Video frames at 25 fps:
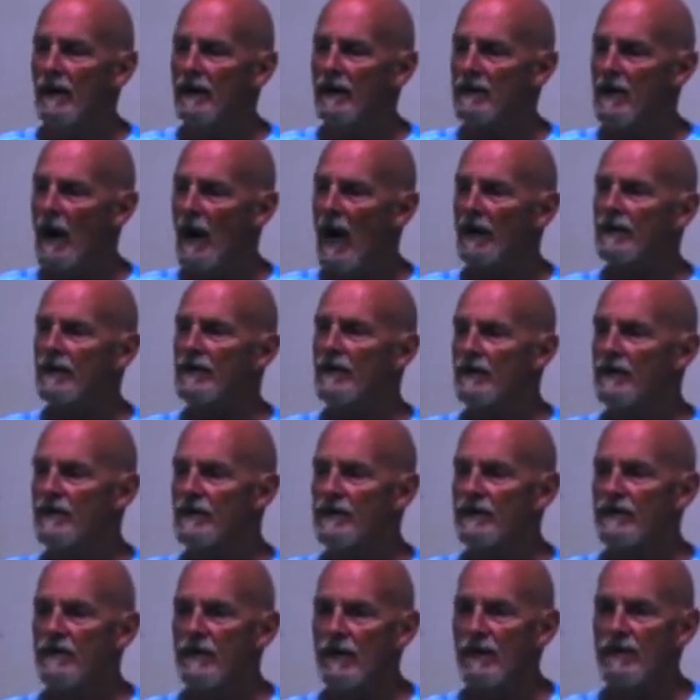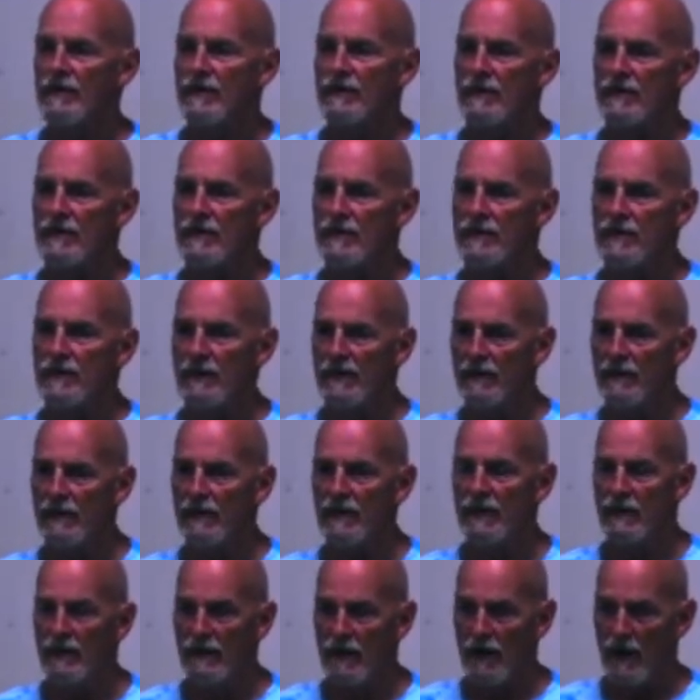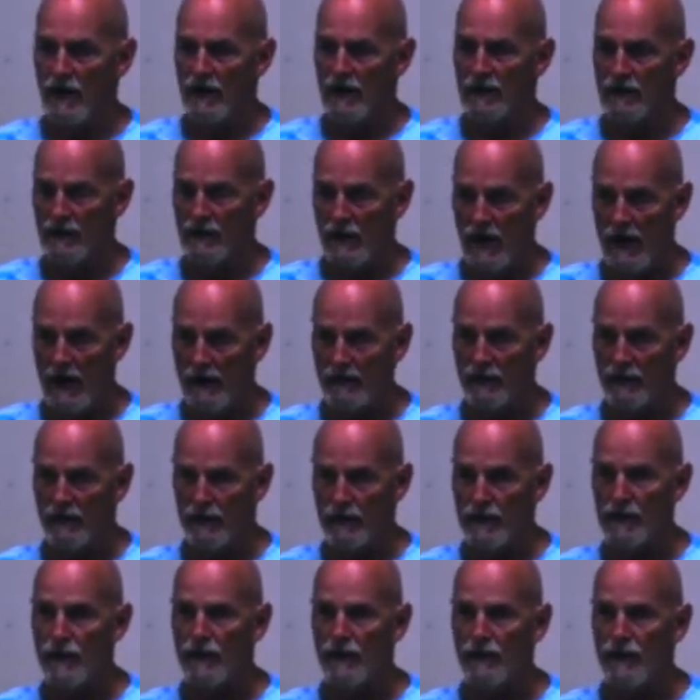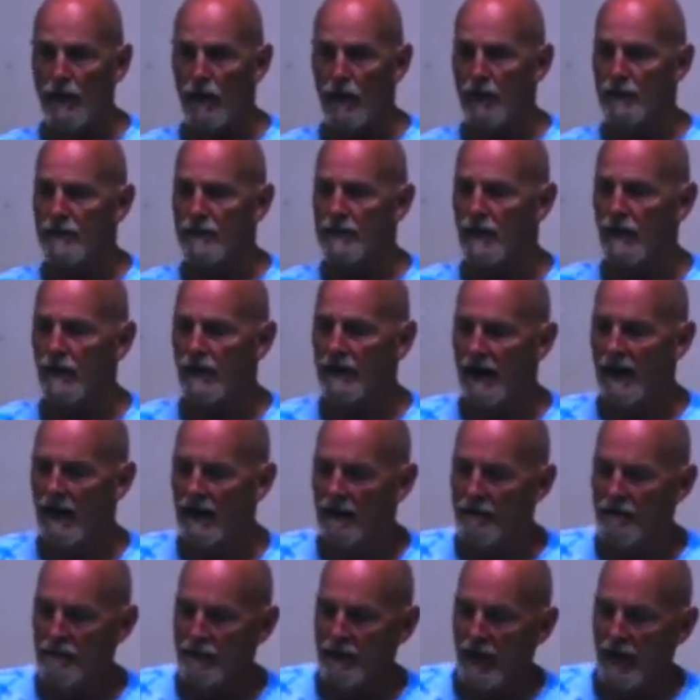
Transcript: doctors, nurses, outfit uniforms, okay?